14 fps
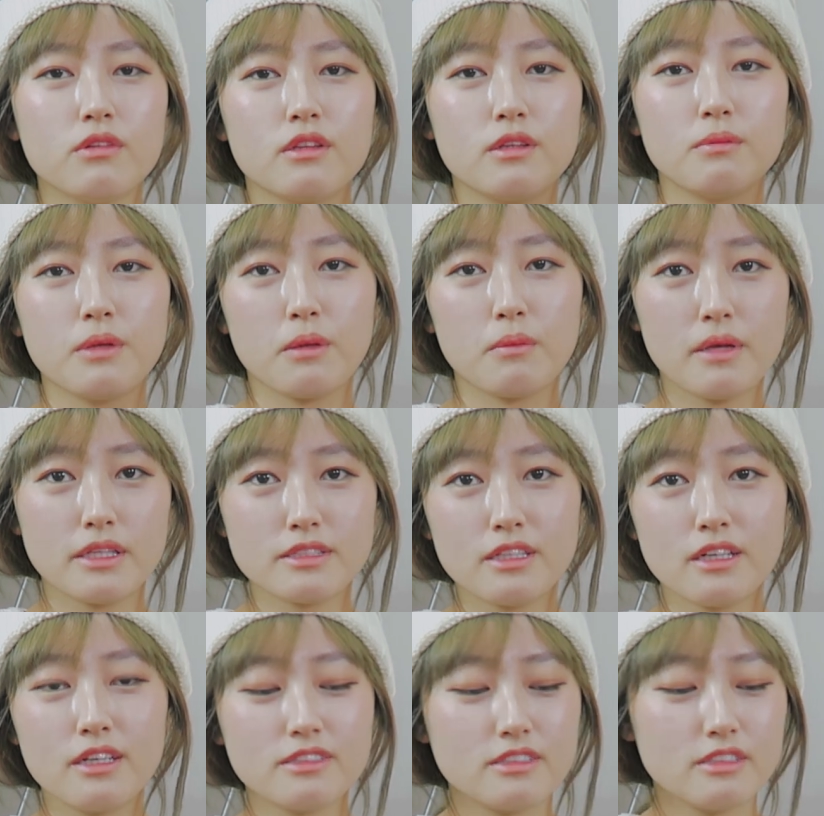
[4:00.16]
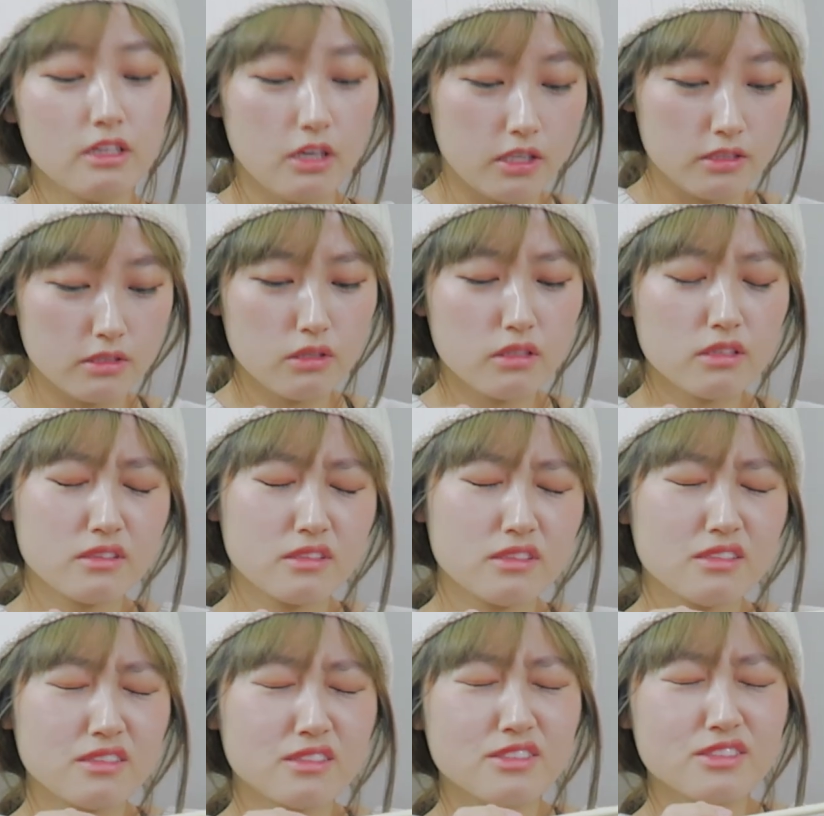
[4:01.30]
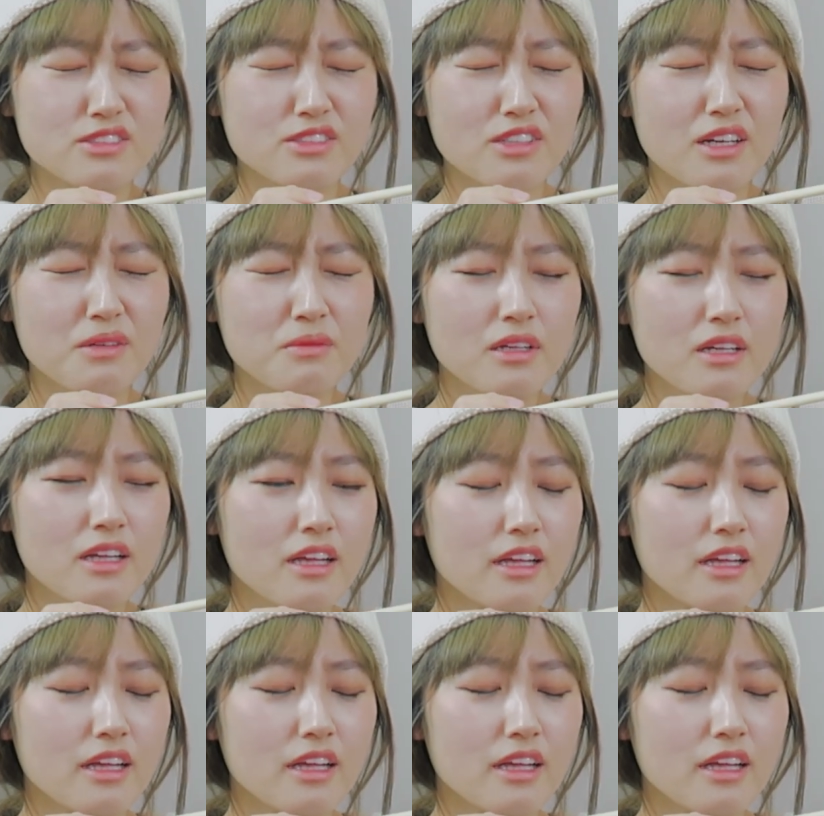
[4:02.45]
with the Big Mac sauce on Instagram,